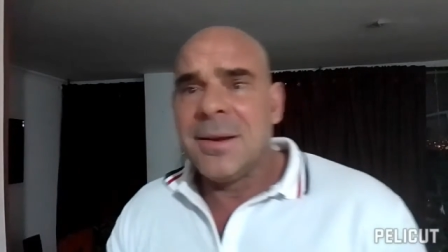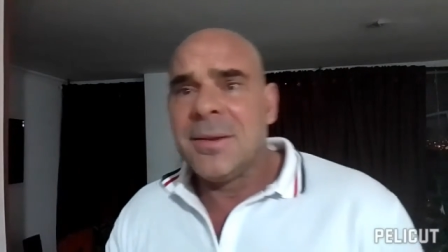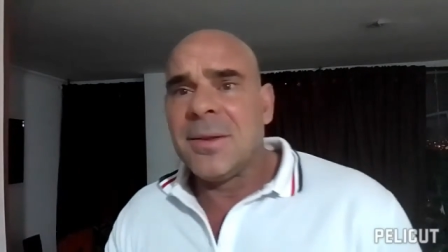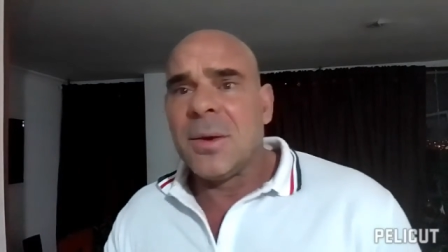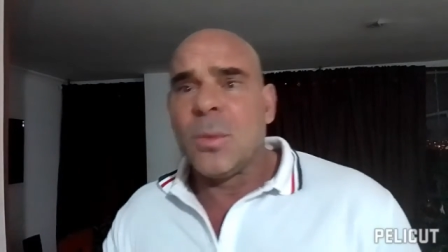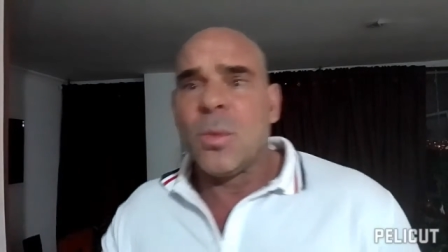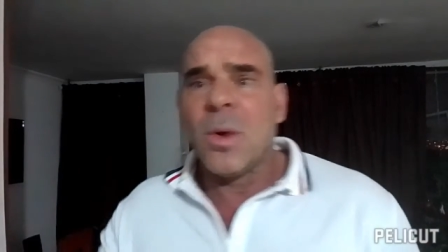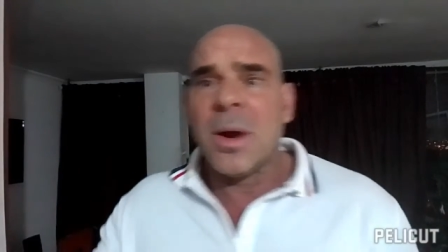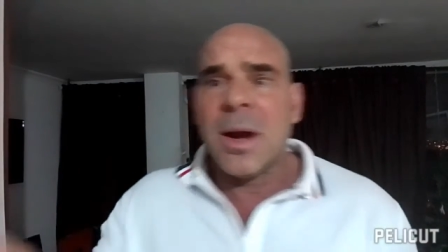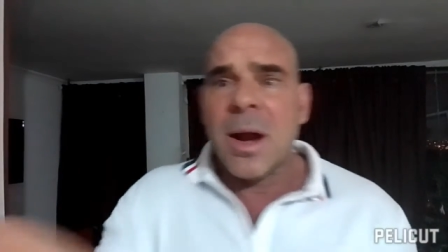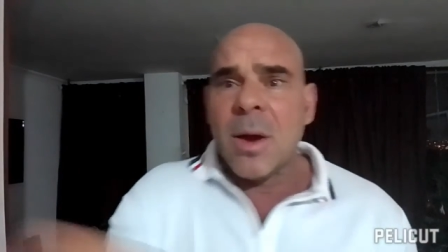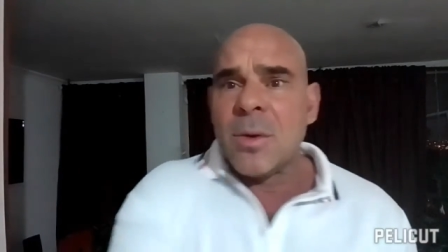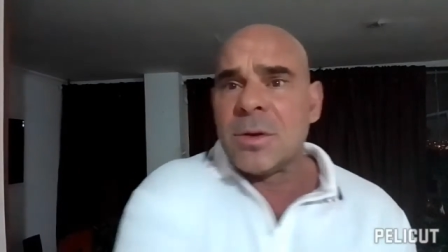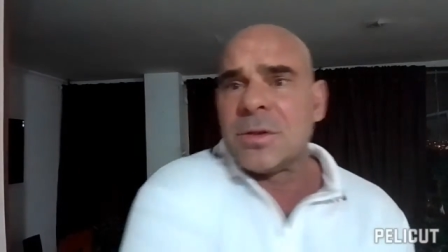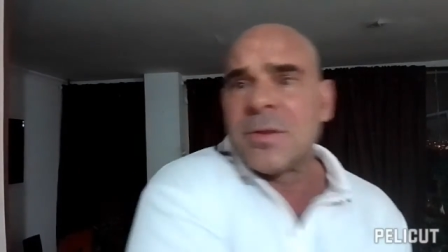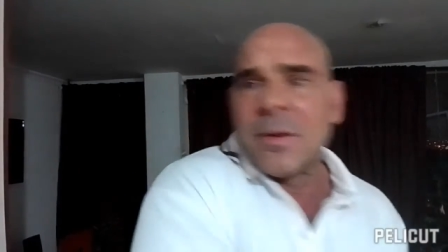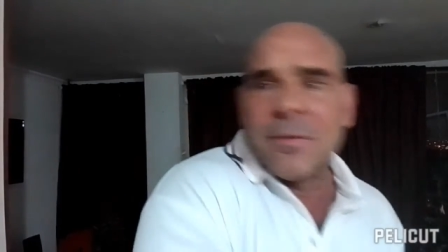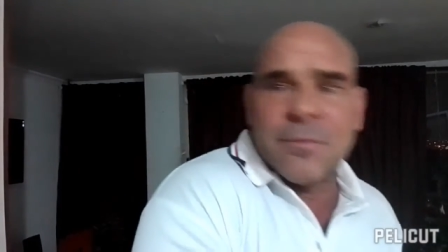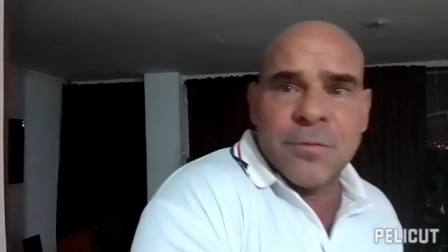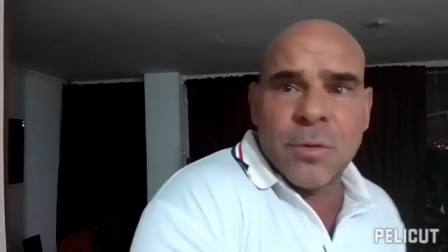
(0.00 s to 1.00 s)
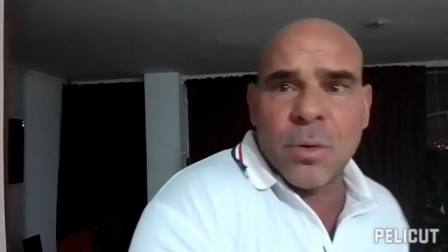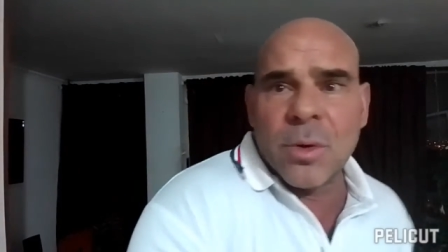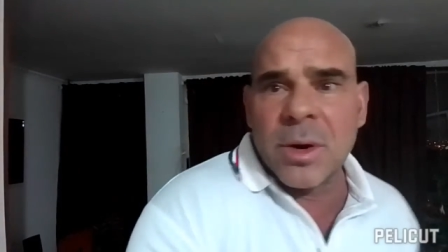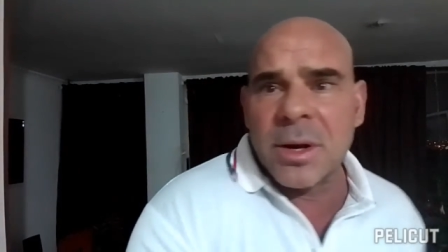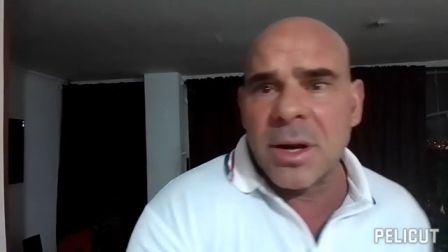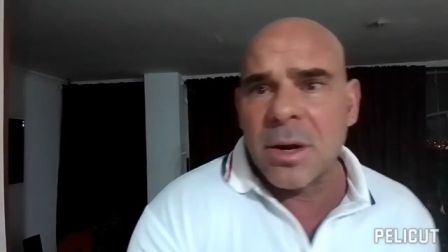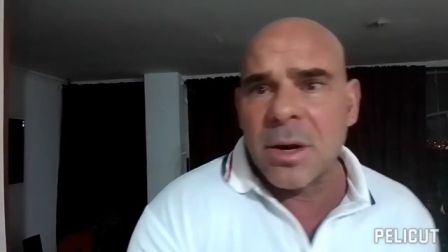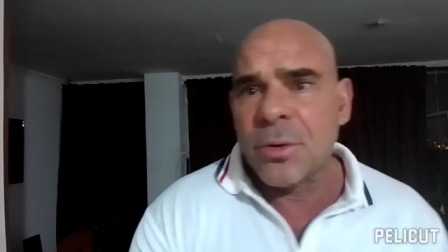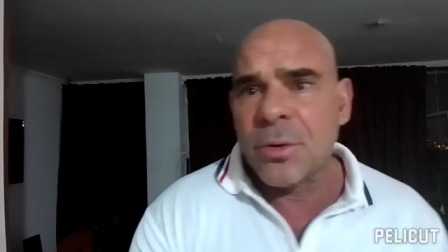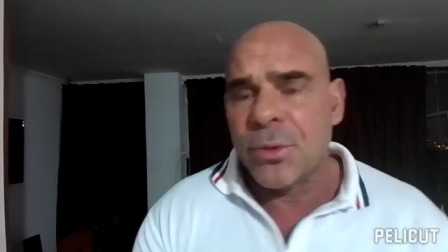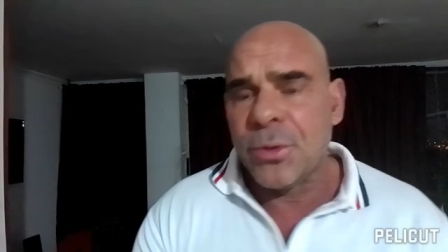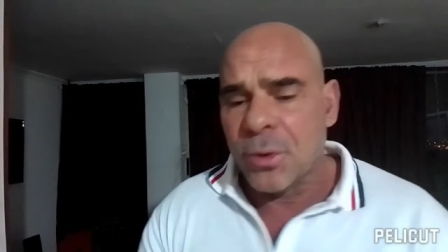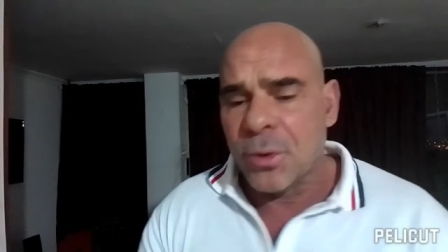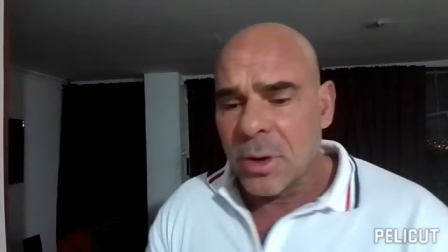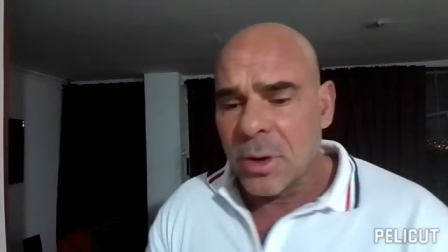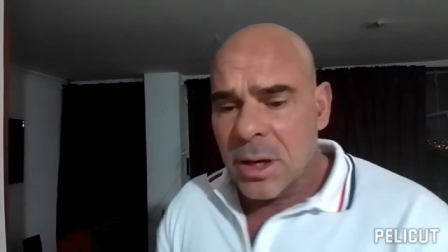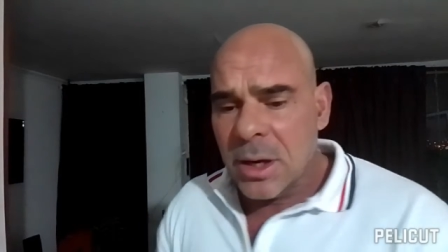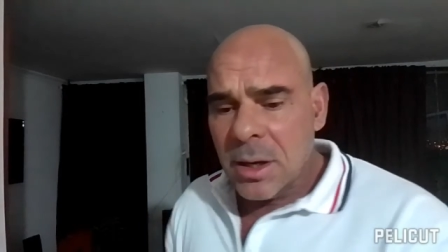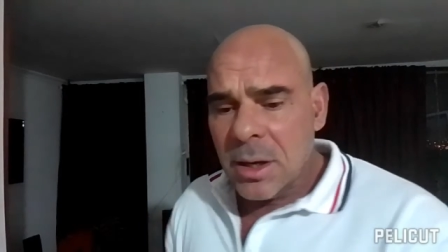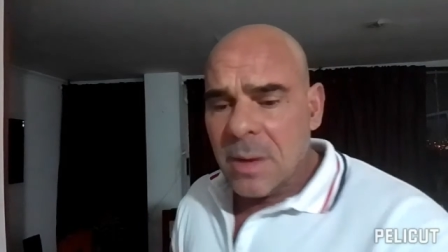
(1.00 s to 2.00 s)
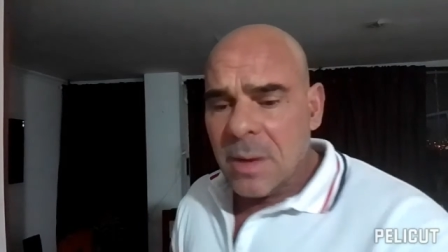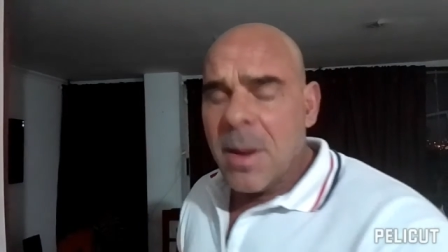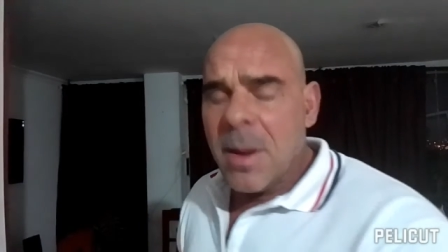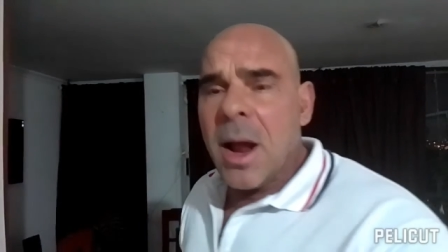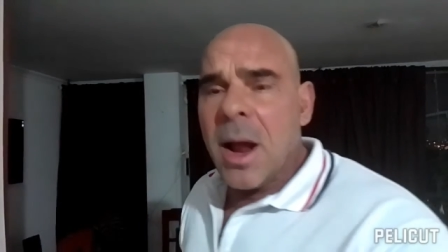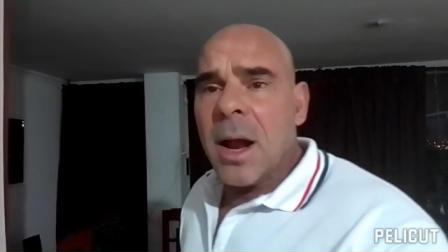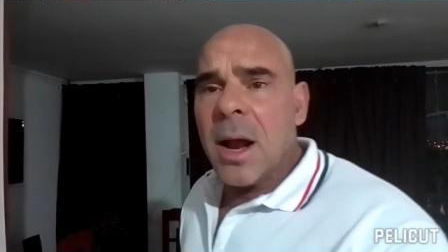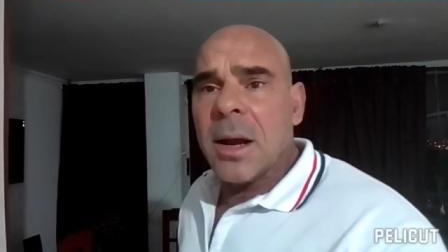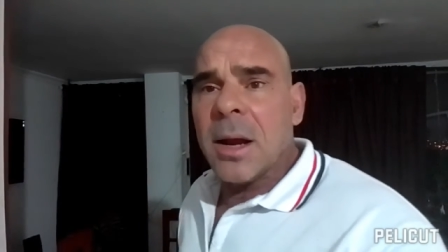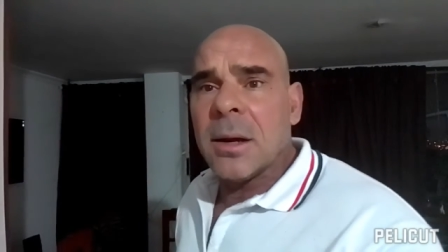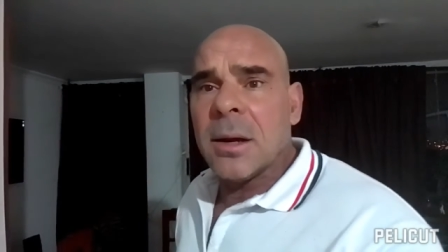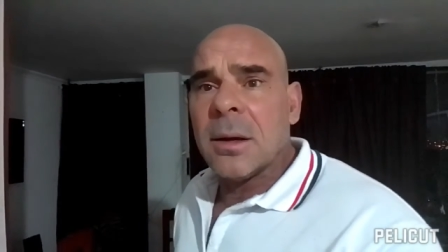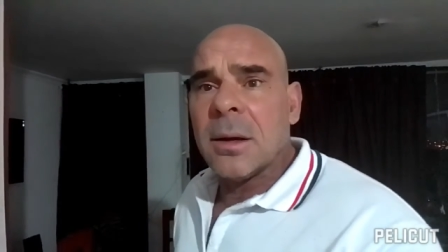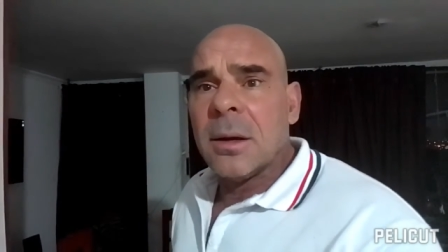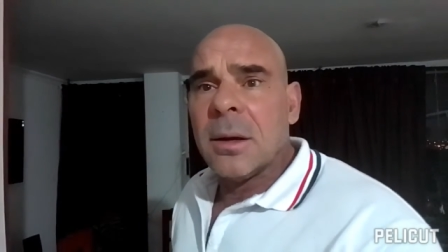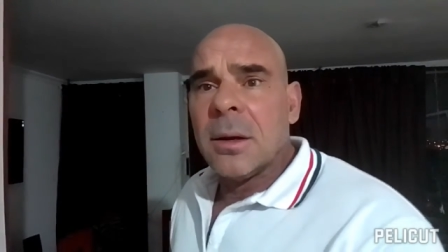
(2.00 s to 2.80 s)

than when I was at 40 or 30, come on.